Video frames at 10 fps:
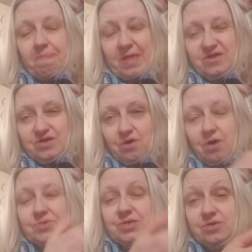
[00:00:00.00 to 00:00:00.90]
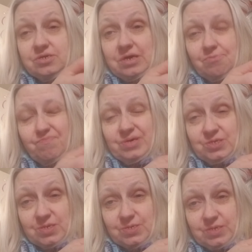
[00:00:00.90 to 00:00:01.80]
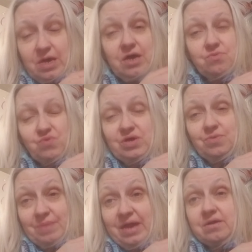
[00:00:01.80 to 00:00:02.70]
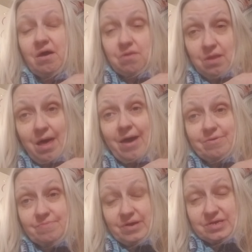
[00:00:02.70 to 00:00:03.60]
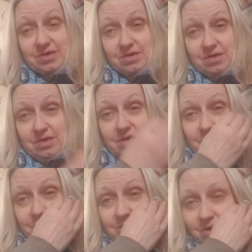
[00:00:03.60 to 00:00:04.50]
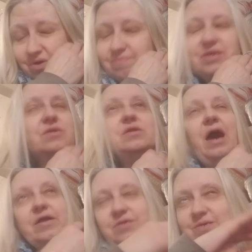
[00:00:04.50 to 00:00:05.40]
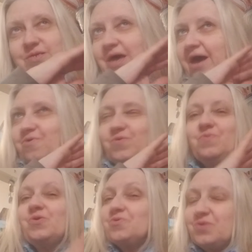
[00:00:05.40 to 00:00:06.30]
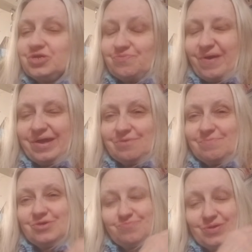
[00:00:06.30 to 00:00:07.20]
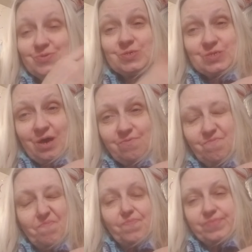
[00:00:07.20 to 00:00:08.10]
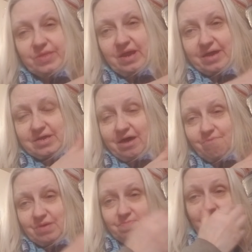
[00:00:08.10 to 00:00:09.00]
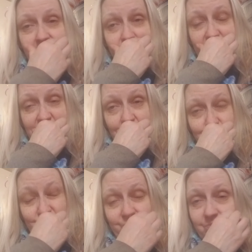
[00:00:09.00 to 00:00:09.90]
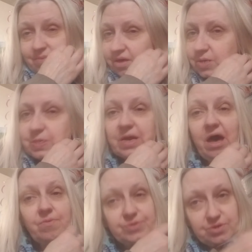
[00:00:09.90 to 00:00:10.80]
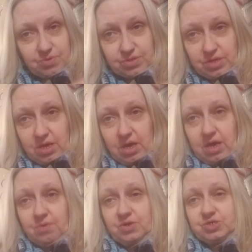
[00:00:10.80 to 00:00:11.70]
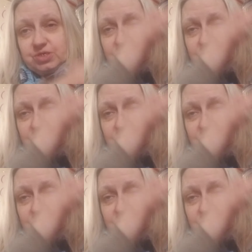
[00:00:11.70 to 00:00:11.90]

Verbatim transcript: and you know all of a sudden you get a business and we made a lot of money you know i mean not not we weren't rich by any means but it was enough that i could help my mom i helped her with her bills i helped her with when she